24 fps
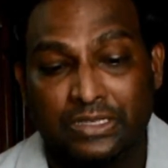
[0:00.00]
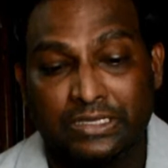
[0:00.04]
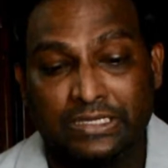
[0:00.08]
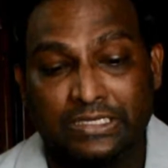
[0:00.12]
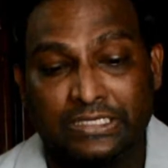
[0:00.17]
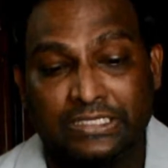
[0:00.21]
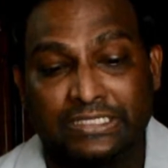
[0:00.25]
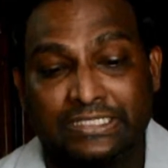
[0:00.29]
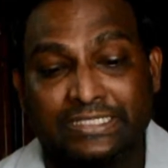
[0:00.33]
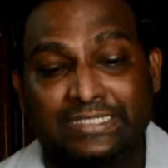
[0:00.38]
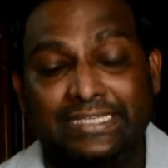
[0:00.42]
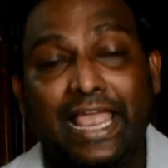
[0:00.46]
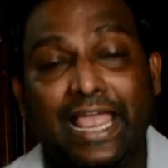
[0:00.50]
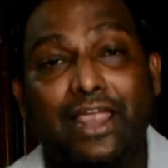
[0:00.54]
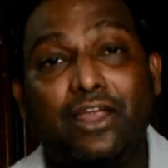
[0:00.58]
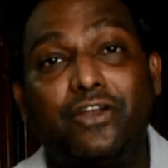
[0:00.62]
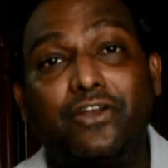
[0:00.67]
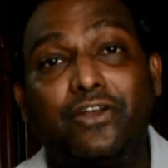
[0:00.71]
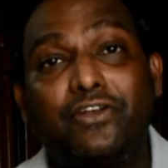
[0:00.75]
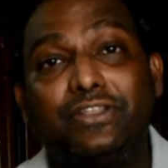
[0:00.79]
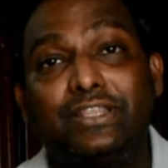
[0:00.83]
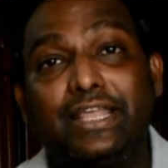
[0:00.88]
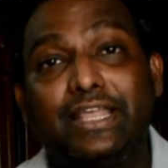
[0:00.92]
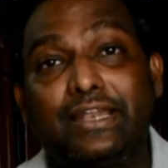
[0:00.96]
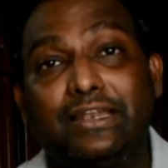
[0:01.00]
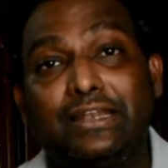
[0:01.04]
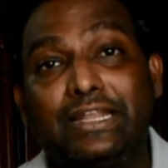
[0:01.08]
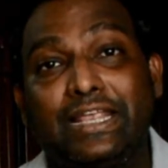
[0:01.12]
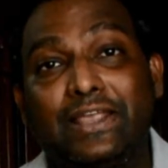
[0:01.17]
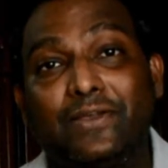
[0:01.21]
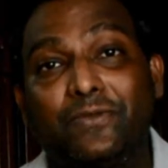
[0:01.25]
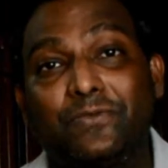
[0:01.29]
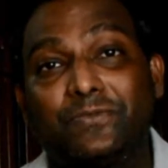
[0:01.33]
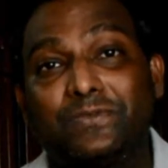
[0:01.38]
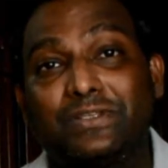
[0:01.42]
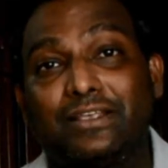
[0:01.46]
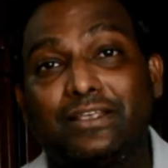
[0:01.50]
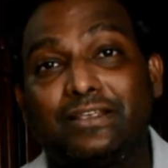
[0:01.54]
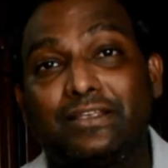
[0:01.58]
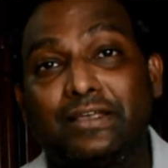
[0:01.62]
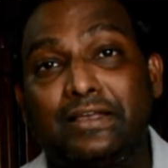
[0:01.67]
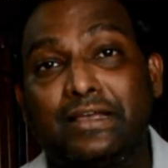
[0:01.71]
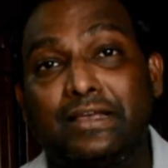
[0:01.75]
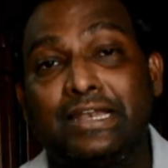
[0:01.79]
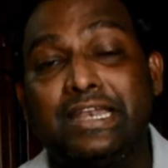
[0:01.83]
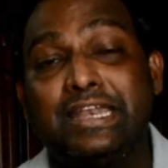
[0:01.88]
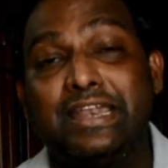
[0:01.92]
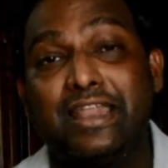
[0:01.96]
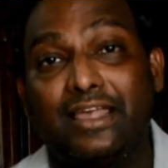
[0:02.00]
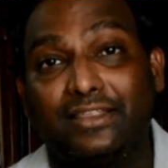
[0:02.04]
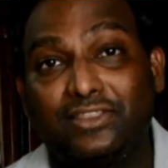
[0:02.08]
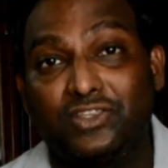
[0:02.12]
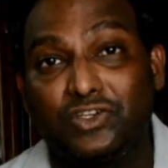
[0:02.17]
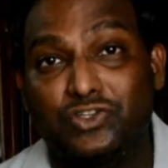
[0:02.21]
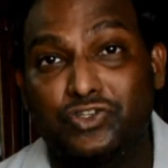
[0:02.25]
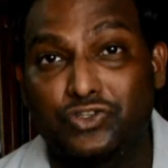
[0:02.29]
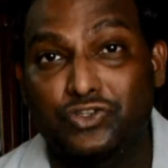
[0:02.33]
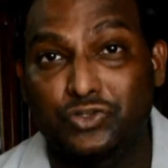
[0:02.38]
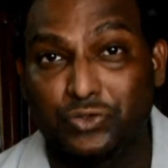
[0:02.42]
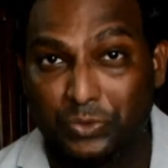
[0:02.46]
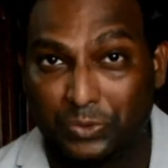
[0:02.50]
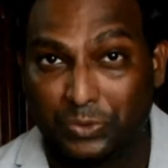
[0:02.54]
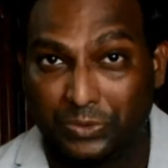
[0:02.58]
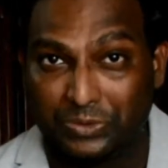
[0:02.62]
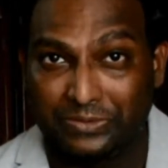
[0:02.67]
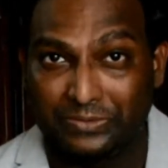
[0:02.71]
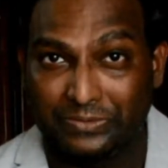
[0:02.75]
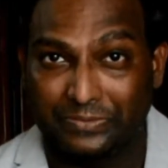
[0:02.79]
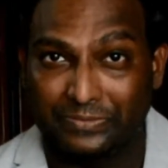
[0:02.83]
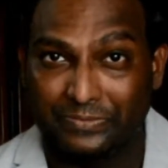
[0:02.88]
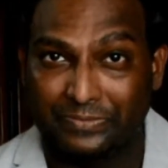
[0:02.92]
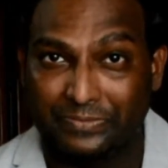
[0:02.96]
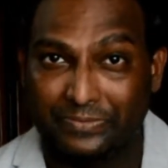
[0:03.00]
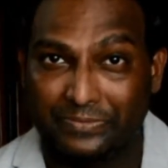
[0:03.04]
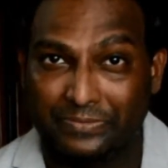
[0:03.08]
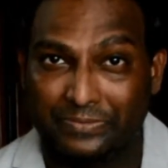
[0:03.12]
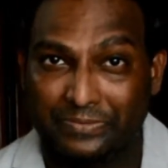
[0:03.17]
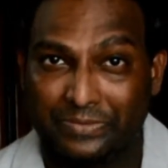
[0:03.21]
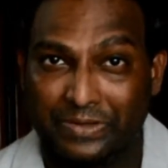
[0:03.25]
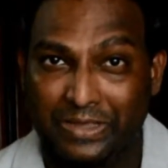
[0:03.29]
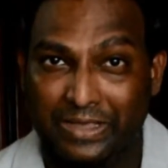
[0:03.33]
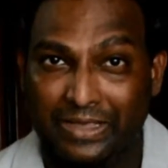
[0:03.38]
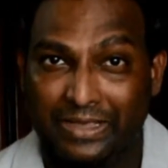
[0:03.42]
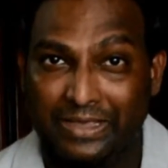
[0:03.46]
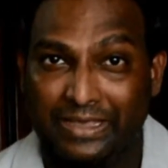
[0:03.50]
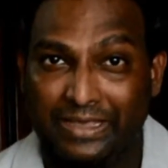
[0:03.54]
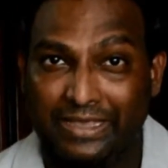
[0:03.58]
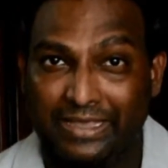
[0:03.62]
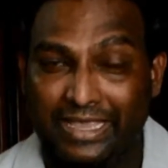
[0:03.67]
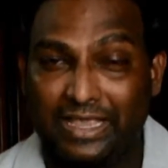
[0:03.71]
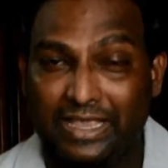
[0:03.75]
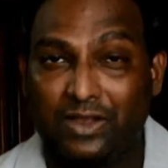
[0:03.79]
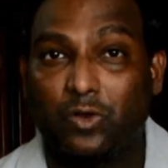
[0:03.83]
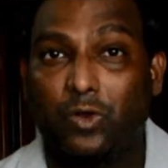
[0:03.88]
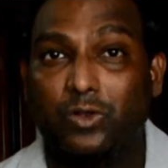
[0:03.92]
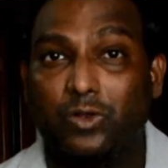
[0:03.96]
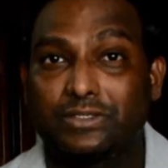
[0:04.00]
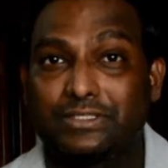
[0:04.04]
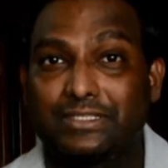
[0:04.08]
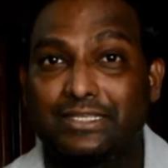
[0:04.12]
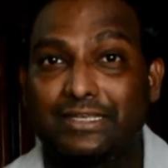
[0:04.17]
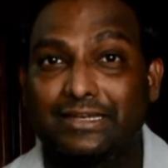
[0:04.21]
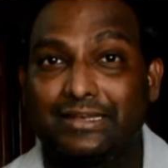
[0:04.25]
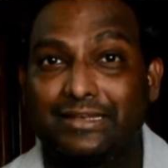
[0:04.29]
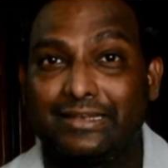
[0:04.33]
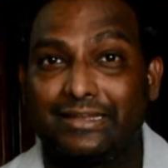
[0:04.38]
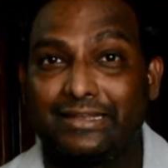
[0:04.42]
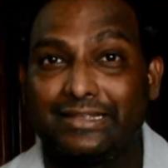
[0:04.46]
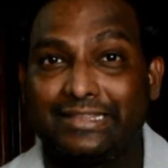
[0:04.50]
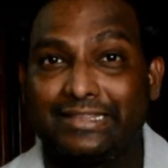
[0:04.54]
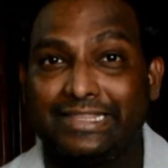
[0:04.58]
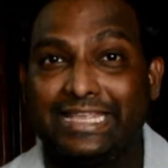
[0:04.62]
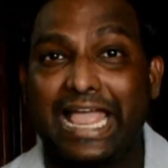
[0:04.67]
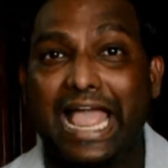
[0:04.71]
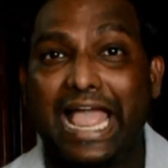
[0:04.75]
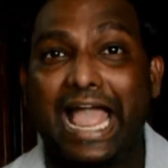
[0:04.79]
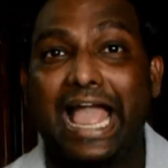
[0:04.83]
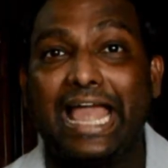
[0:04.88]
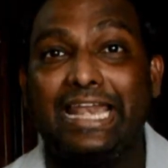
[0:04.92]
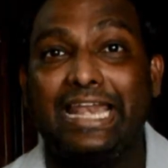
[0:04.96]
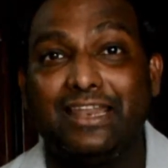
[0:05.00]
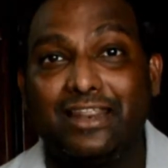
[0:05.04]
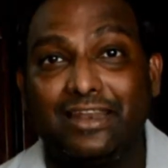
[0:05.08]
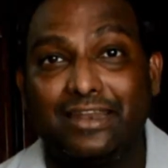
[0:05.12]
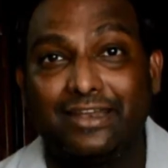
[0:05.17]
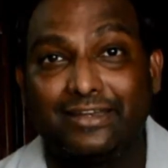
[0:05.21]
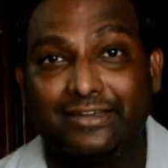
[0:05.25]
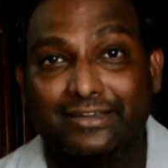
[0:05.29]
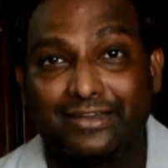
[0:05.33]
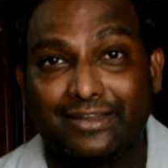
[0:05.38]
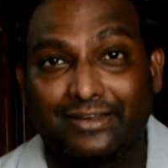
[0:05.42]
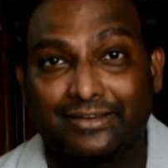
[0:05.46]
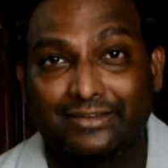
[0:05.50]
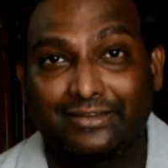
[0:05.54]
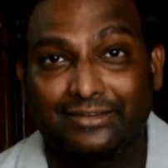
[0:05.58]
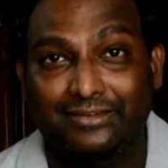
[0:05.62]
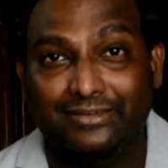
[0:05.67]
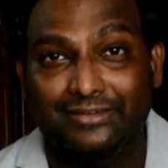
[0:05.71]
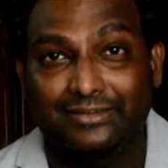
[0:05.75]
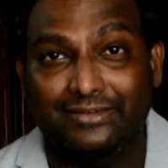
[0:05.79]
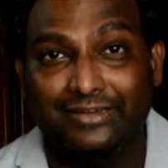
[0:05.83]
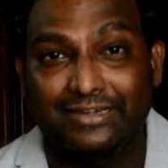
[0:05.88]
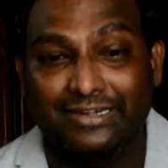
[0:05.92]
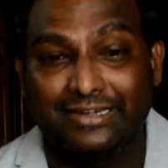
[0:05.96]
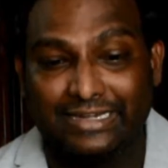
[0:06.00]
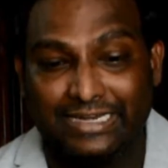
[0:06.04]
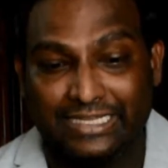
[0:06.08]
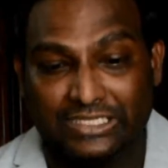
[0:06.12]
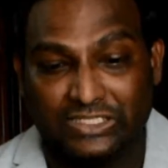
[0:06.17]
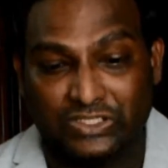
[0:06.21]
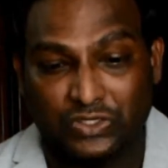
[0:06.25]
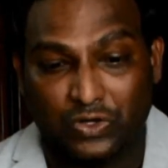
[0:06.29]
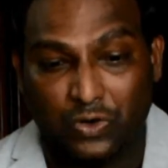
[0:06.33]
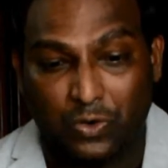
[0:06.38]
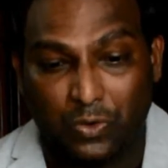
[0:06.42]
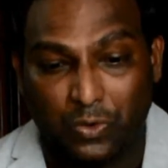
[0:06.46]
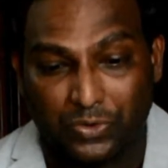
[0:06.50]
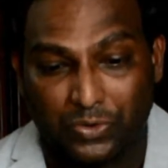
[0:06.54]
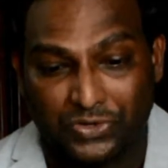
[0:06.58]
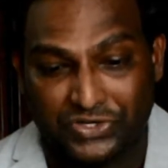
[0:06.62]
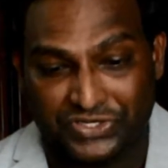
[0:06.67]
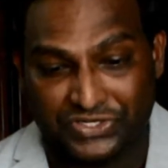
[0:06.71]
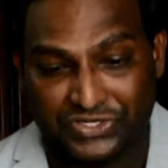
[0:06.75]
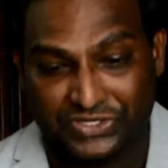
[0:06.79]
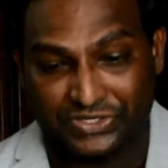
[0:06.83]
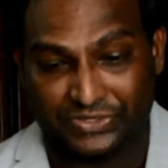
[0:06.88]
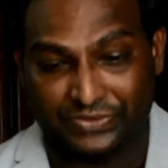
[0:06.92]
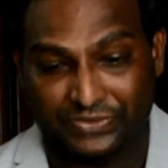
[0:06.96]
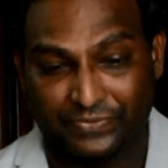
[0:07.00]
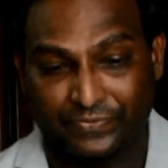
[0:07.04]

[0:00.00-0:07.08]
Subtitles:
Sagar then gives another tool. He calls it the analytical discourse.